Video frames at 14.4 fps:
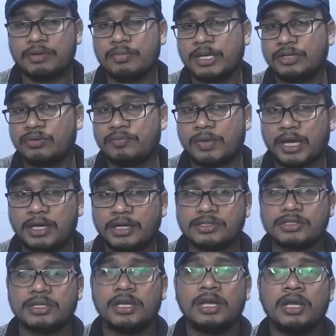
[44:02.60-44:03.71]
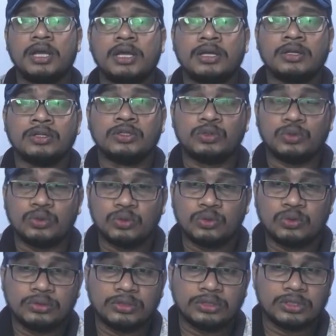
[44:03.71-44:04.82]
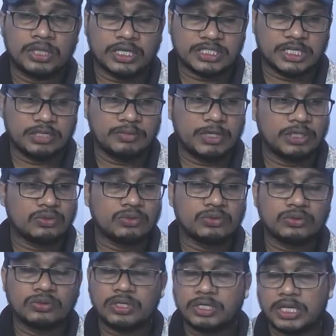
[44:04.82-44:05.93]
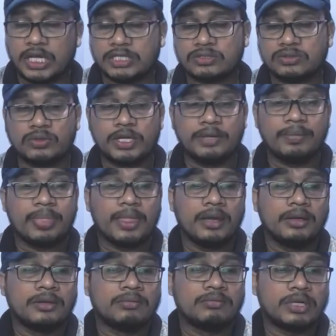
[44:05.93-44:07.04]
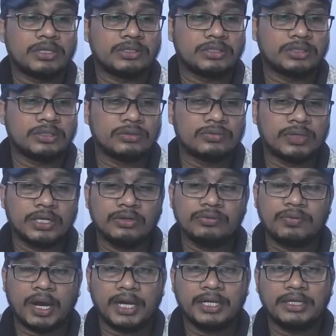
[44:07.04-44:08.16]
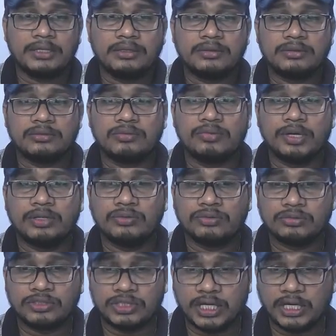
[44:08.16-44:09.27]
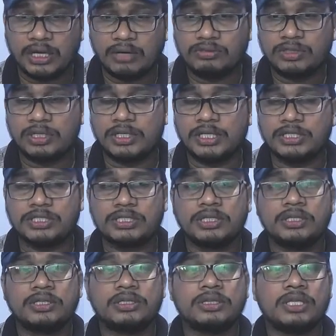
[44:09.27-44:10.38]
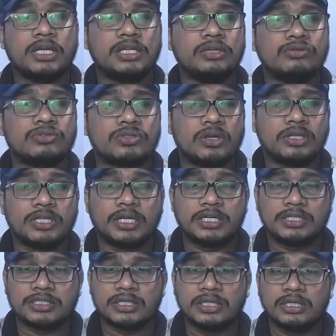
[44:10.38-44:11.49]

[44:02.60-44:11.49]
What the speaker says: by your parents to do the assignment, to do the task today. But when you check out the list, then you saw that is